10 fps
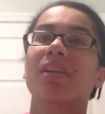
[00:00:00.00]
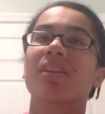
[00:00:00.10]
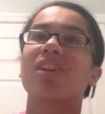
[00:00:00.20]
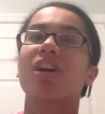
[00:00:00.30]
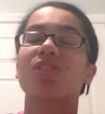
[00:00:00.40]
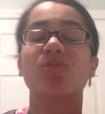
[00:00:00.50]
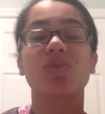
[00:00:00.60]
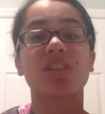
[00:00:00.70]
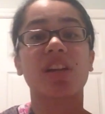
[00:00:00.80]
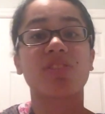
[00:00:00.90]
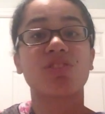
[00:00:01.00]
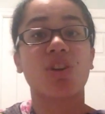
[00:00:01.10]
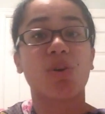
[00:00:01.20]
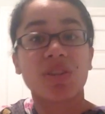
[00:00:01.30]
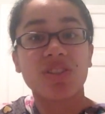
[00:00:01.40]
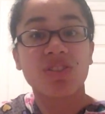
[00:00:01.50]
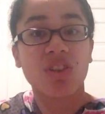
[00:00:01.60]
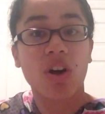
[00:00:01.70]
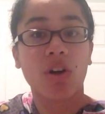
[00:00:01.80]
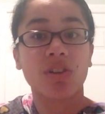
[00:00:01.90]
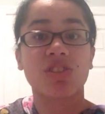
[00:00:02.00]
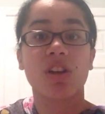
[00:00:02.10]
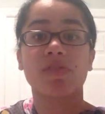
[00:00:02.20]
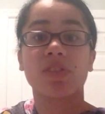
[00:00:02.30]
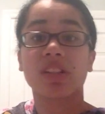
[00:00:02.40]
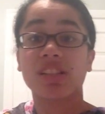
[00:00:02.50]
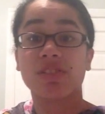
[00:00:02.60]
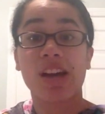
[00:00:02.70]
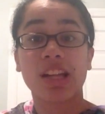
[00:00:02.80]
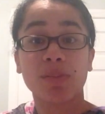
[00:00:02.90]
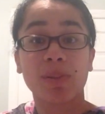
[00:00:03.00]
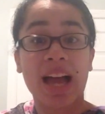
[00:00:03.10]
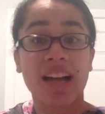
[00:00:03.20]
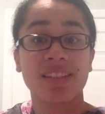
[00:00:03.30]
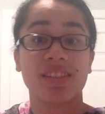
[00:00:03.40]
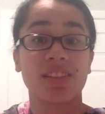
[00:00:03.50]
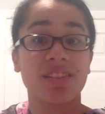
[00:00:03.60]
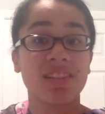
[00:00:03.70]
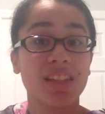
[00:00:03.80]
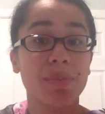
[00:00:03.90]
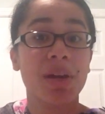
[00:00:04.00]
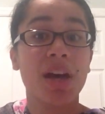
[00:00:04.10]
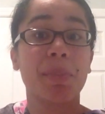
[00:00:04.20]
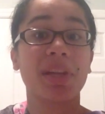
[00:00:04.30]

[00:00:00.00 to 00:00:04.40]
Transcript: Because Suki, as you know, he's tall and stuff, and he's a valuable asset to the team,